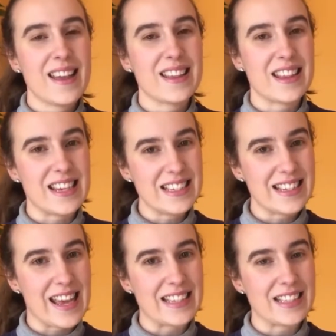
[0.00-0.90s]
This
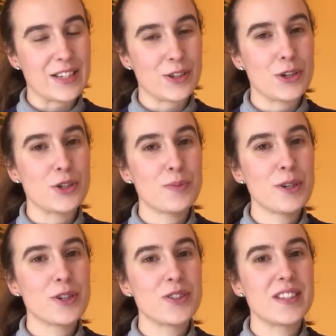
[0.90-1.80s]
lesson could be
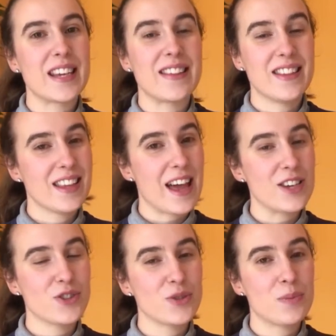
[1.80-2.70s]
used in the
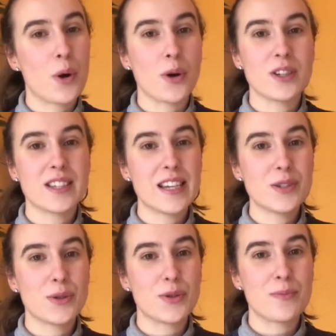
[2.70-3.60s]
classroom or sent
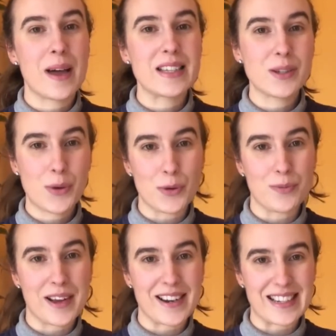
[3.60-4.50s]
home as a home
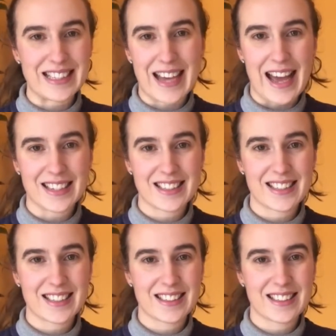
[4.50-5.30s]
learning task.